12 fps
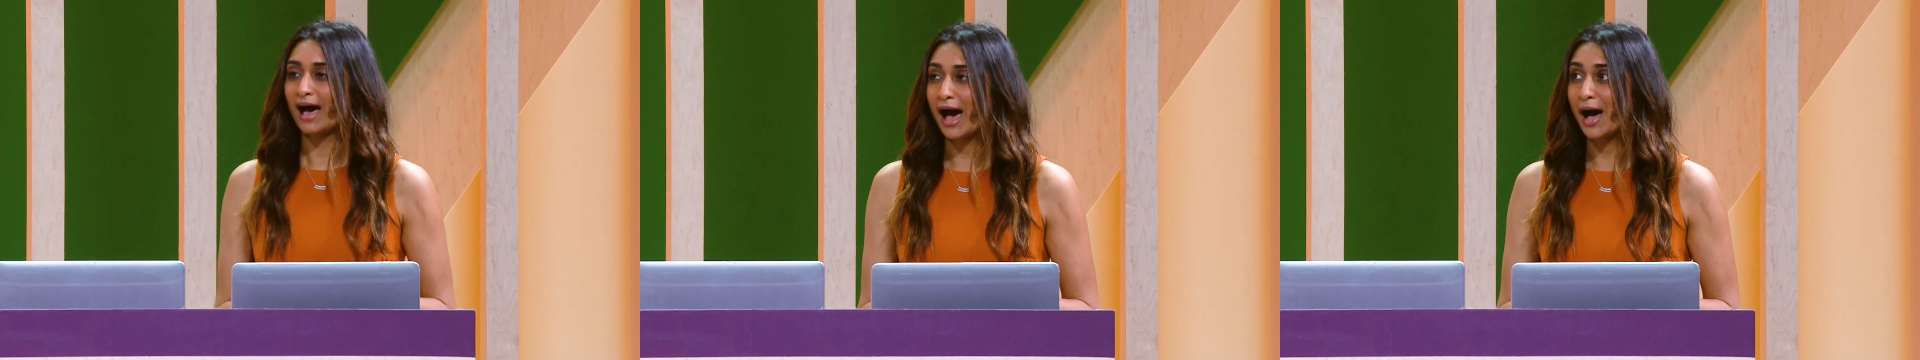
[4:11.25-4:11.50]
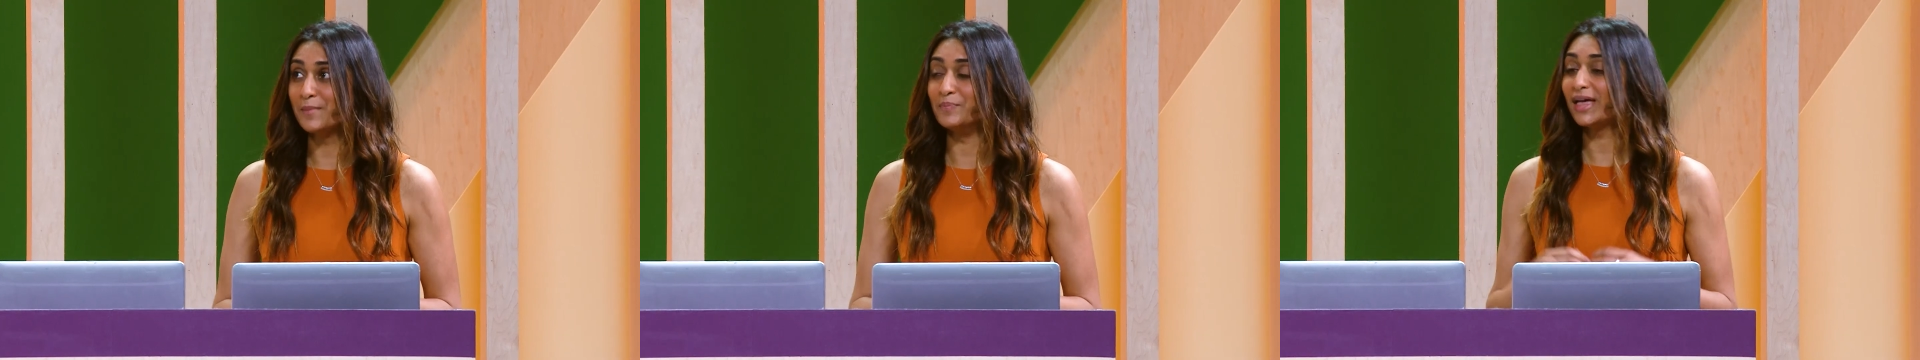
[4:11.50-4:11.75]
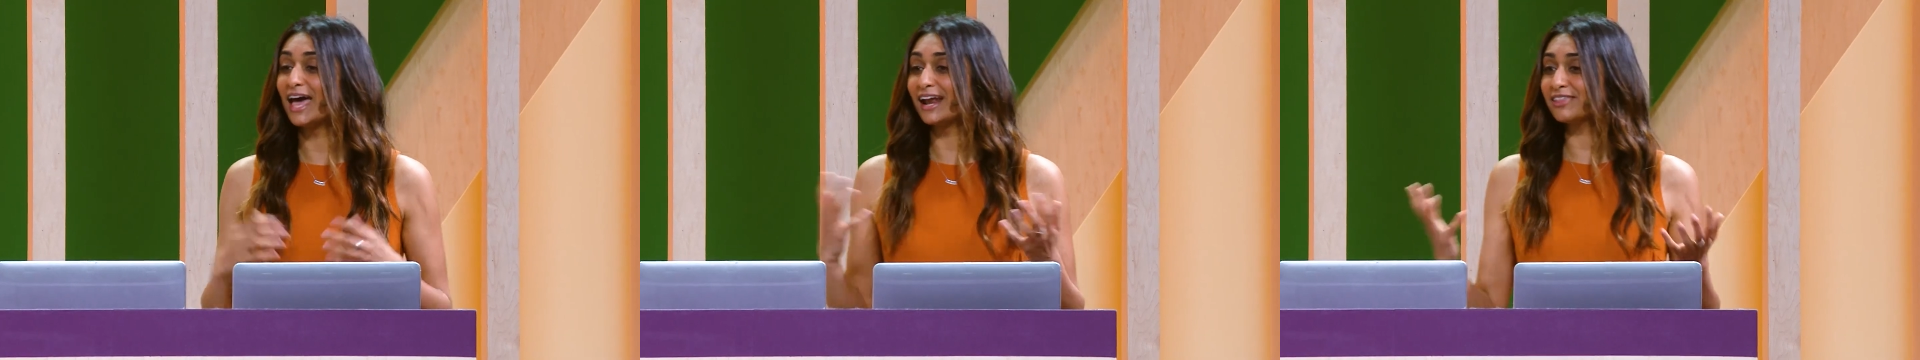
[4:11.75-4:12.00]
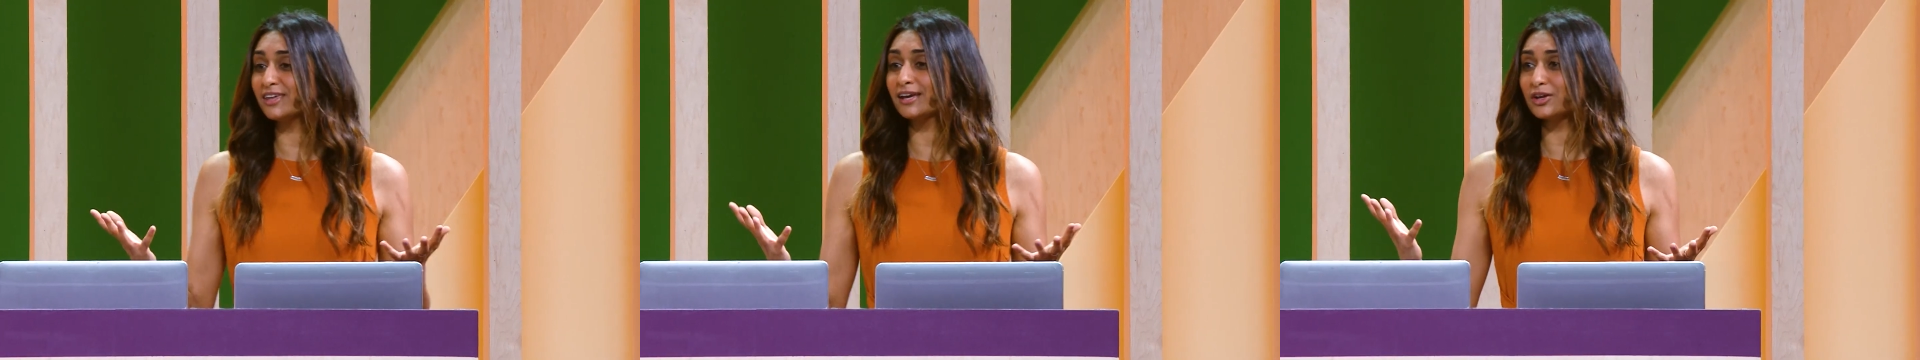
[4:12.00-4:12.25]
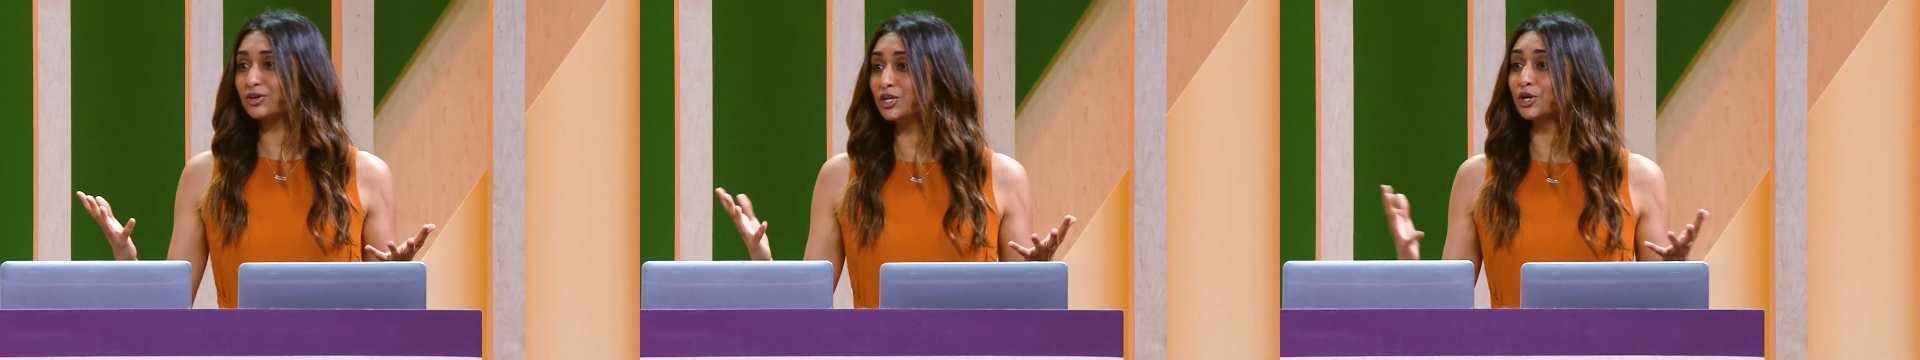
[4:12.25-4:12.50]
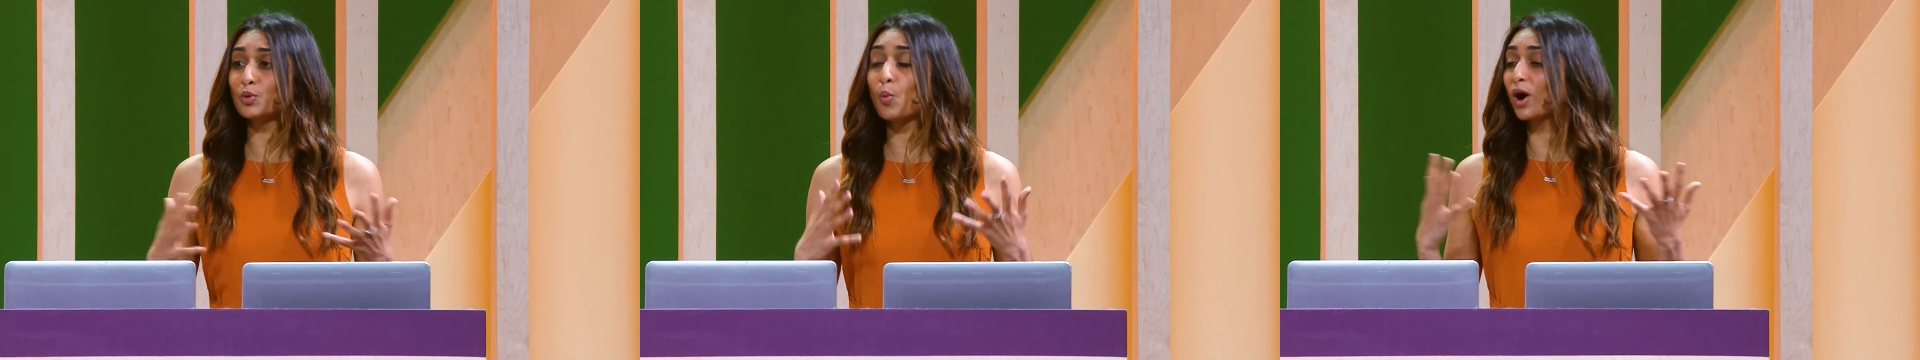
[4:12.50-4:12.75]
Um, and I think you
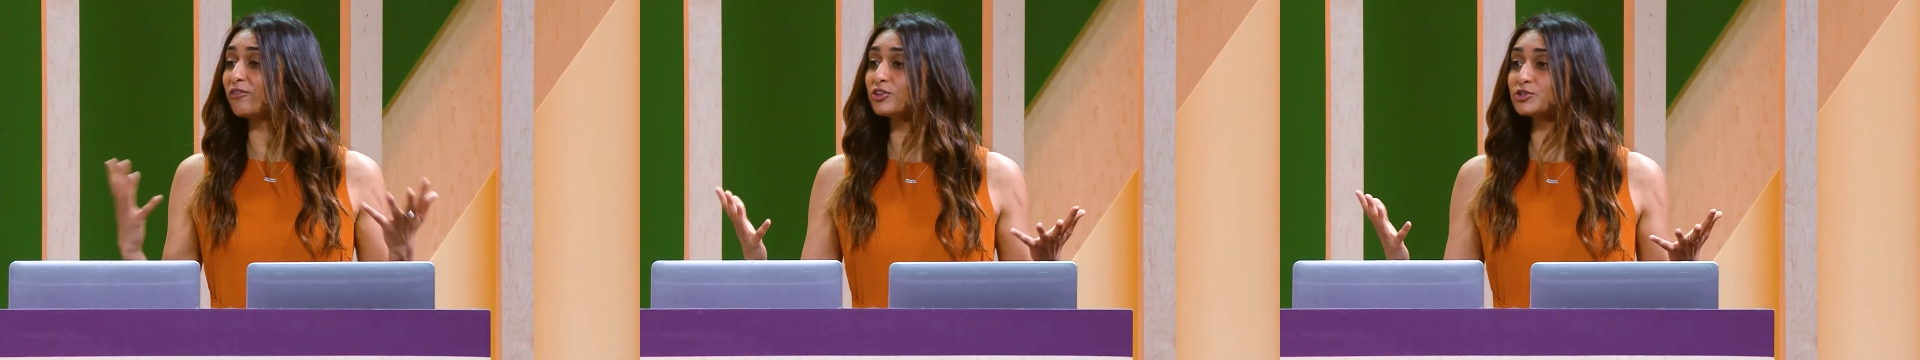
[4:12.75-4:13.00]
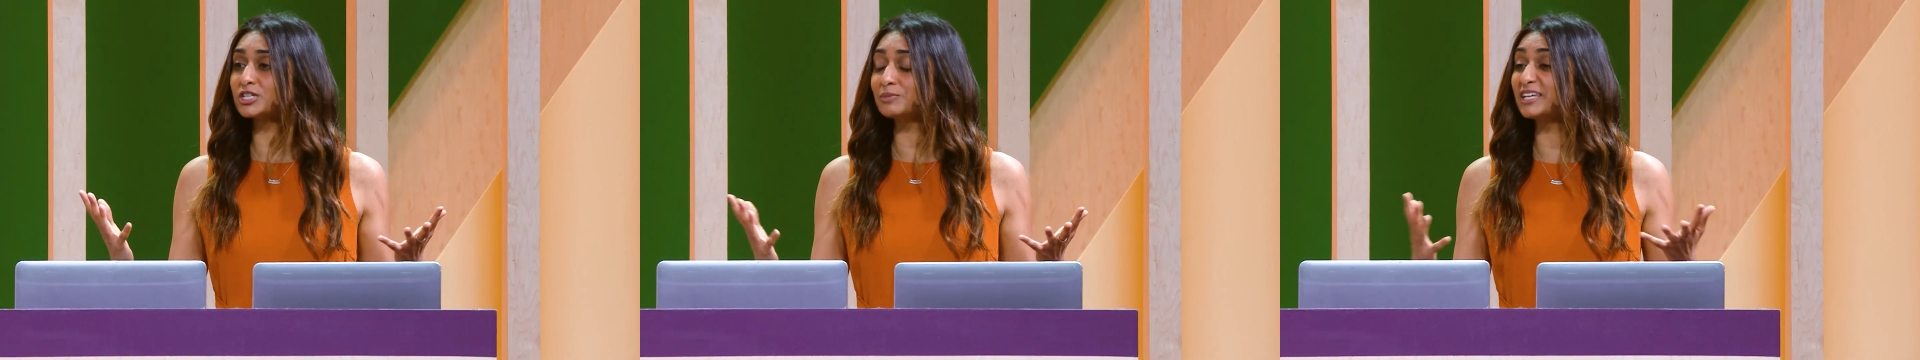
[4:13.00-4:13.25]
know, workflows can